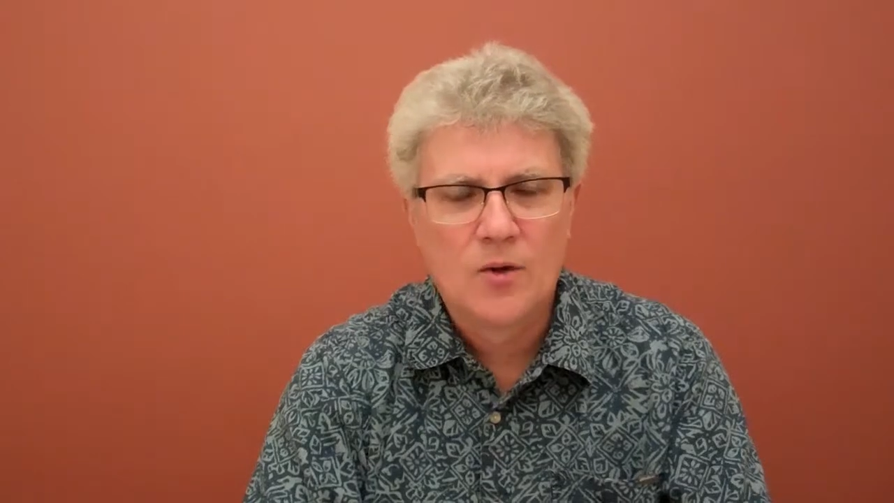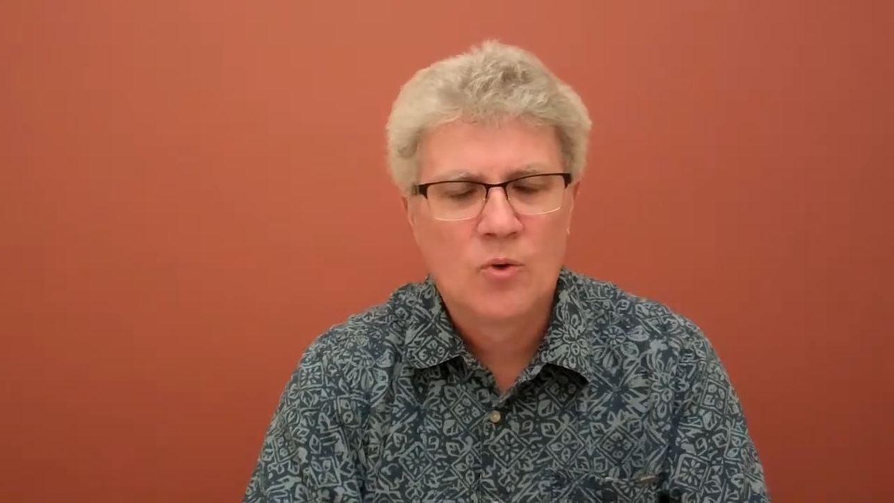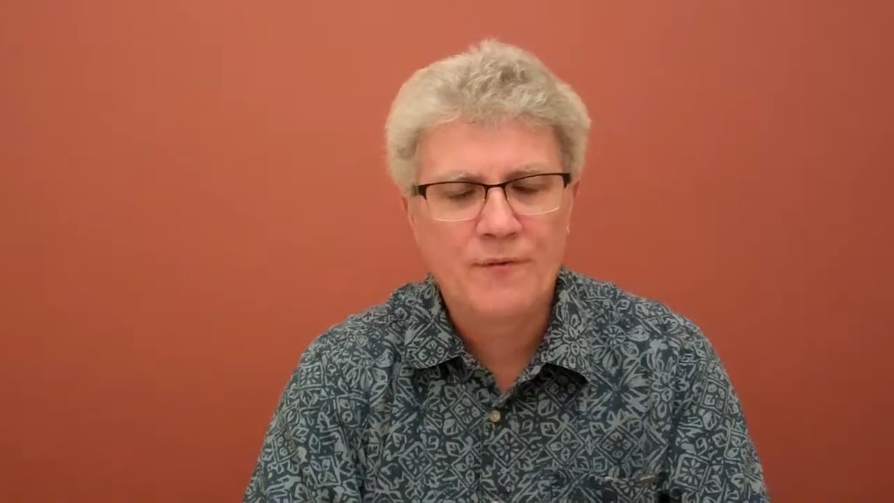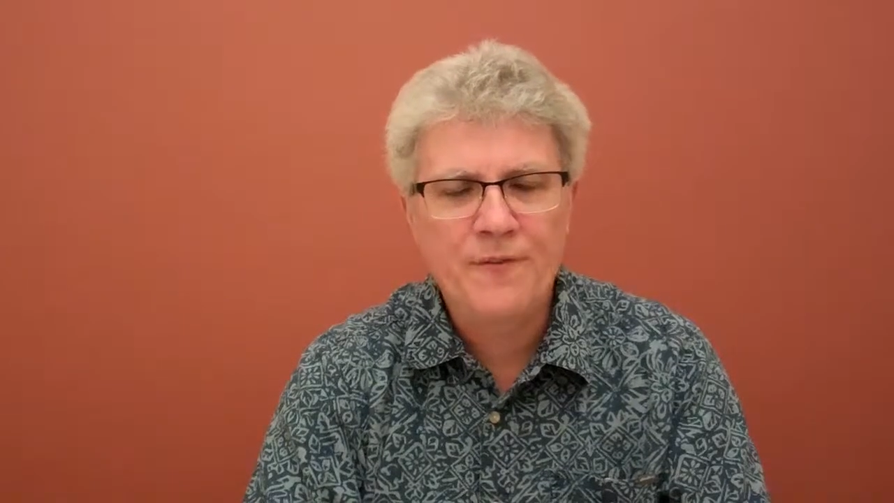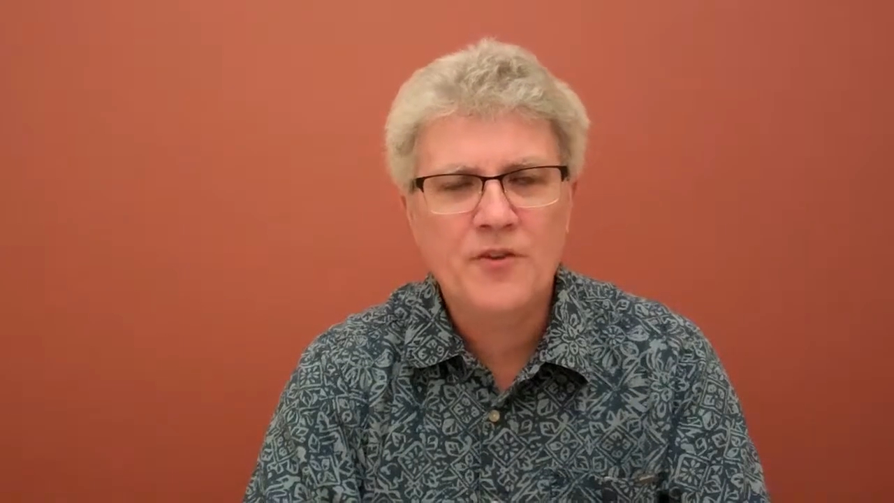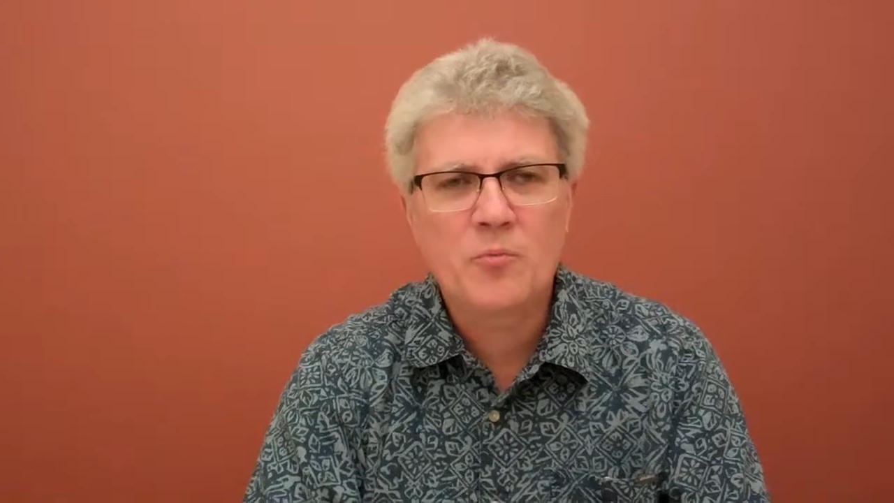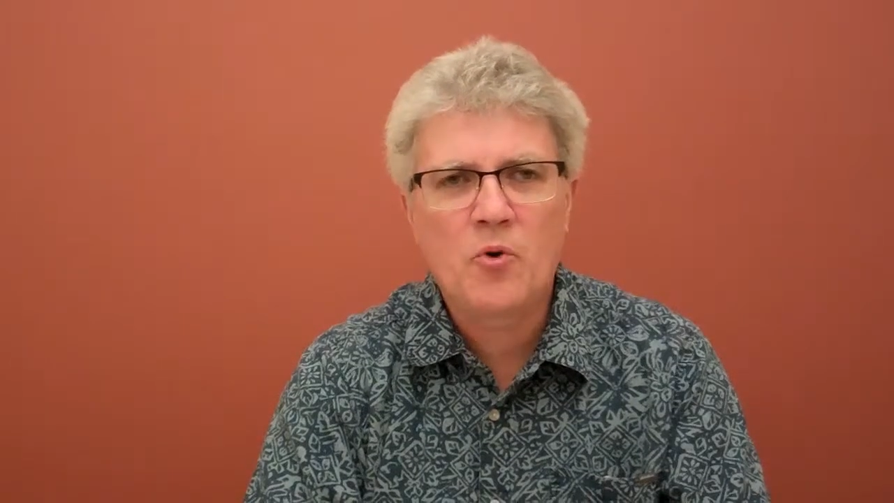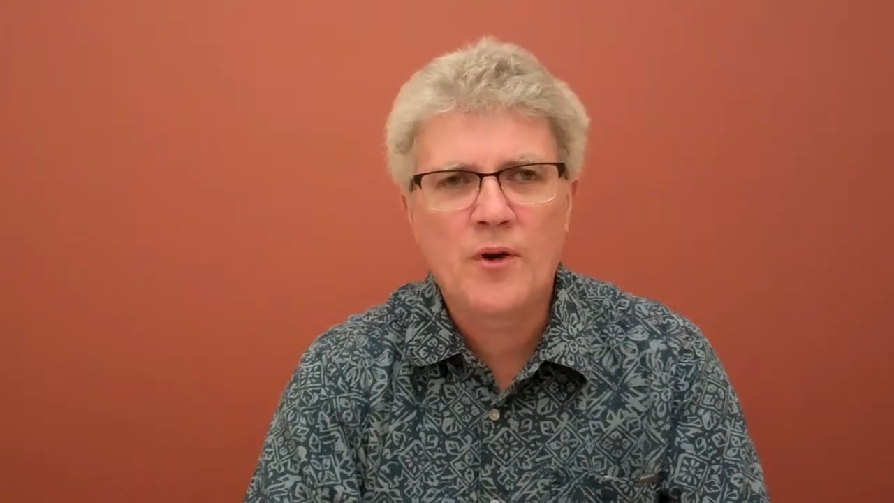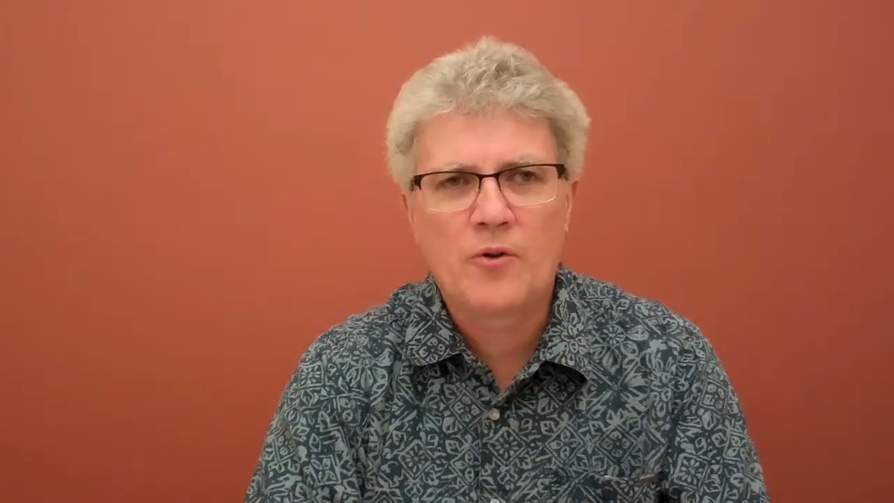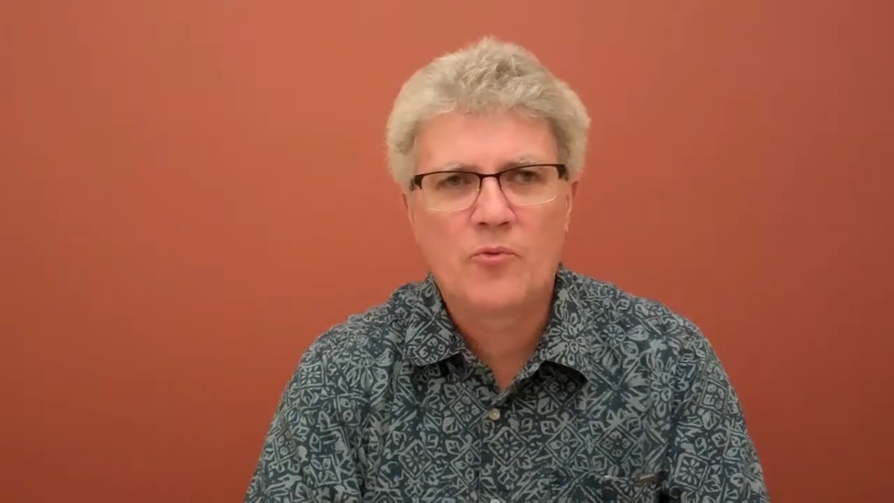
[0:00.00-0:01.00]
What fixed
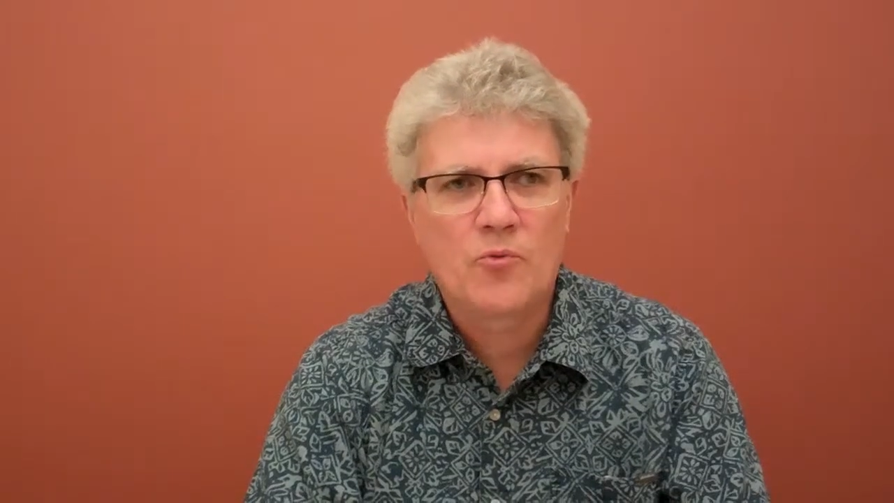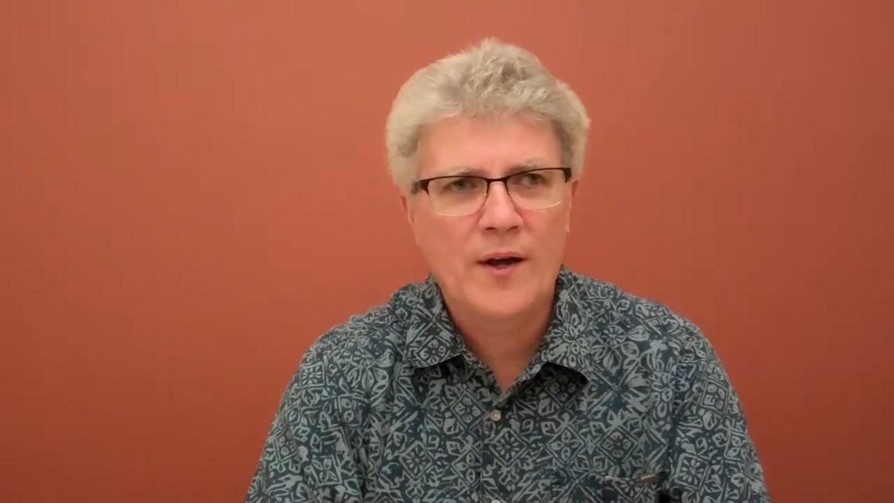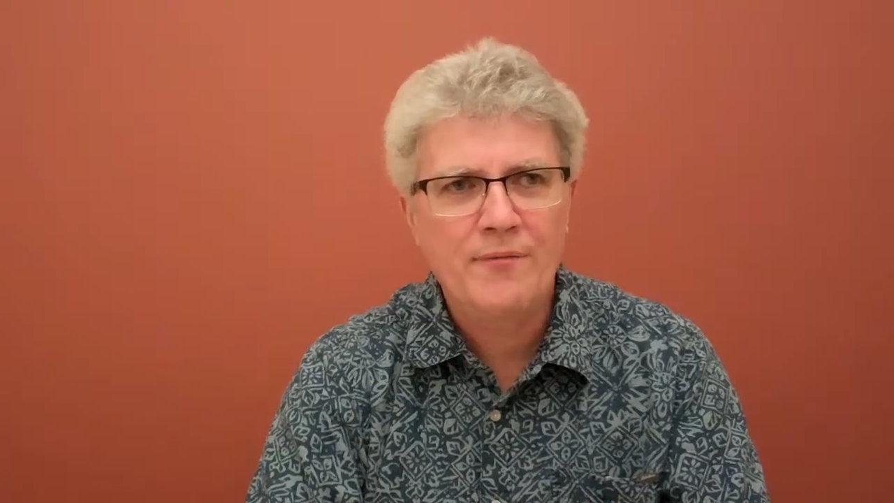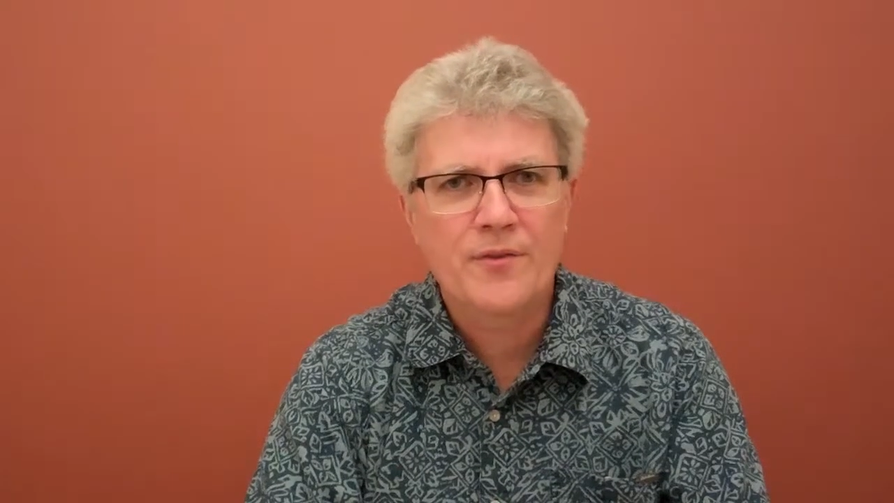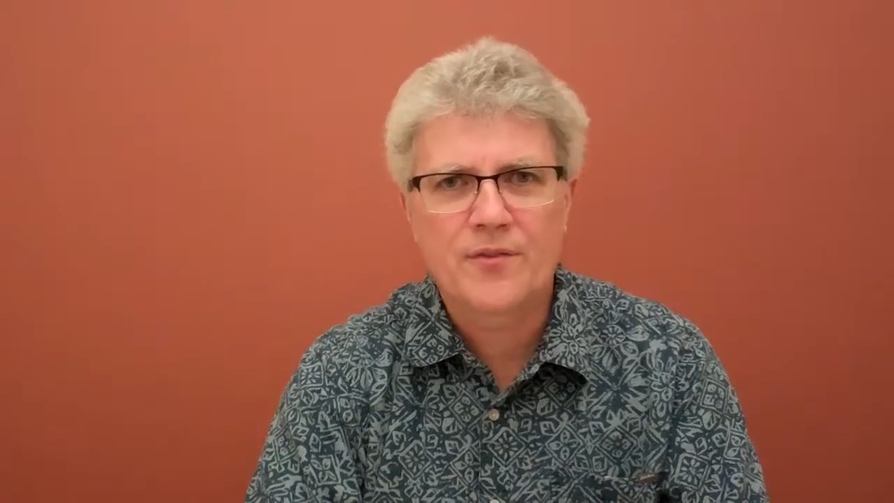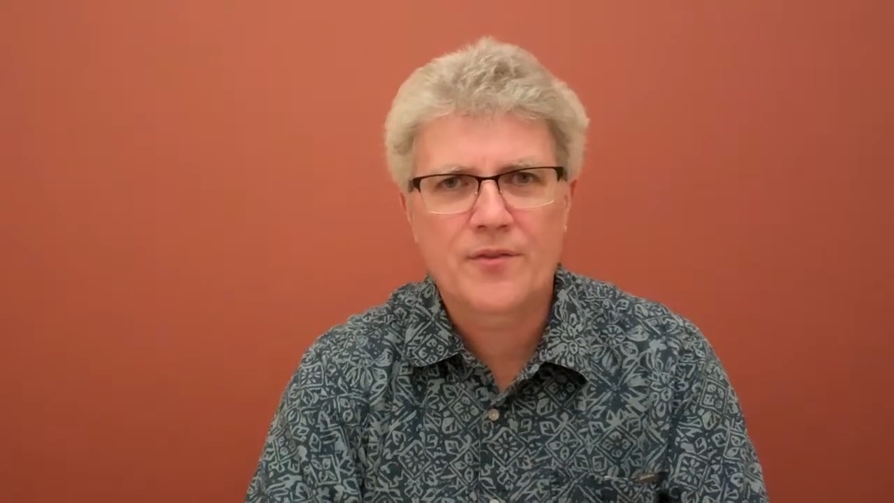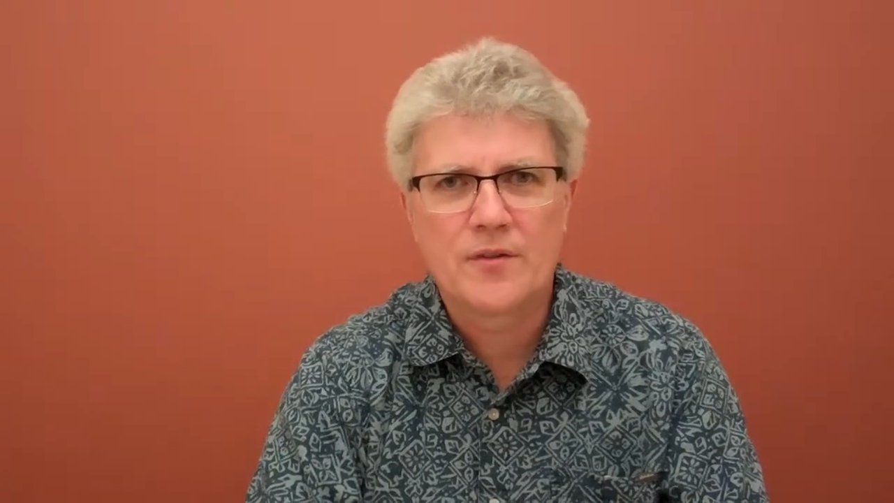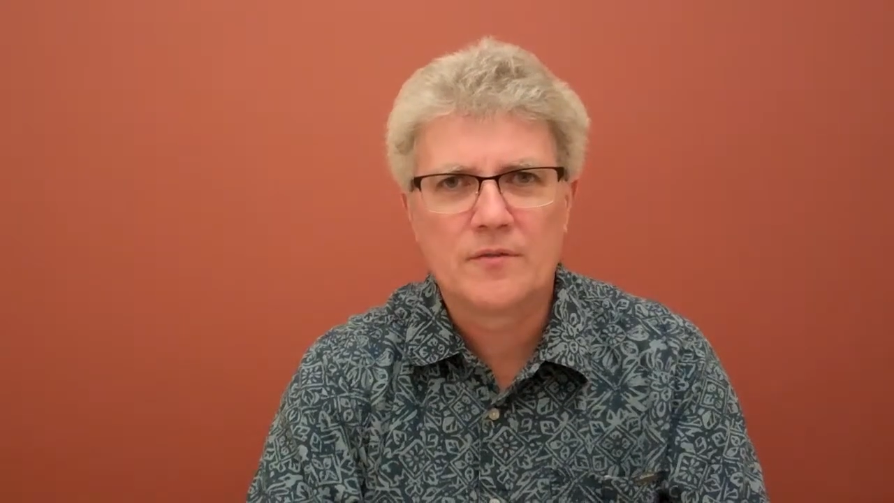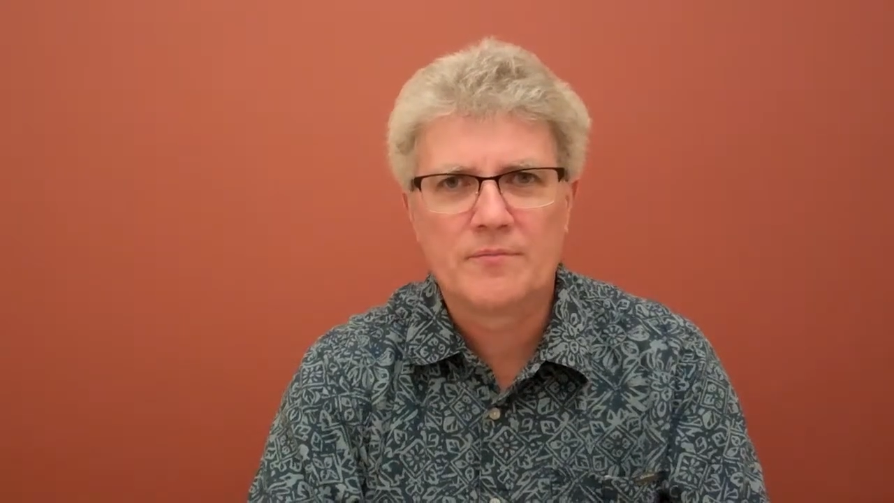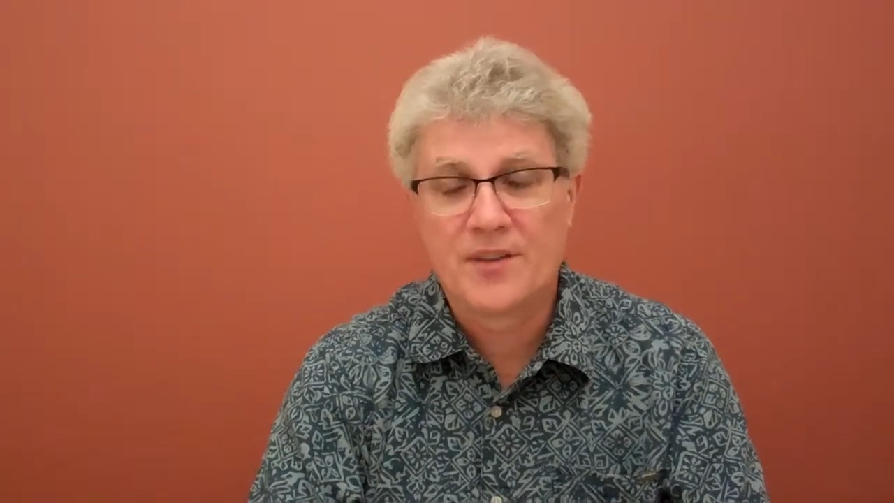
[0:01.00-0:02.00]
point of reference